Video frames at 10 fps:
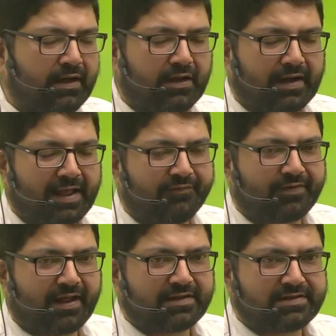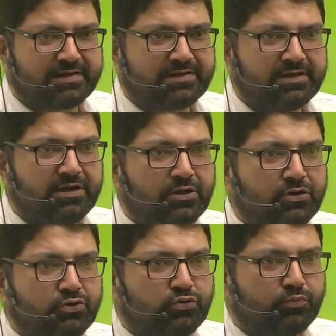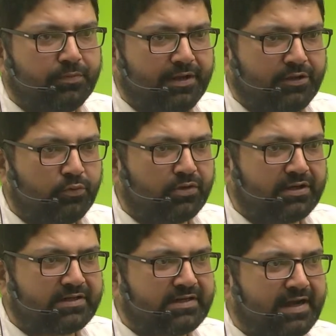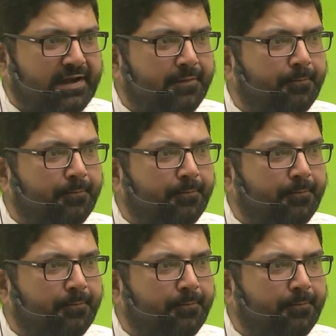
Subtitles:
live class is to make you understand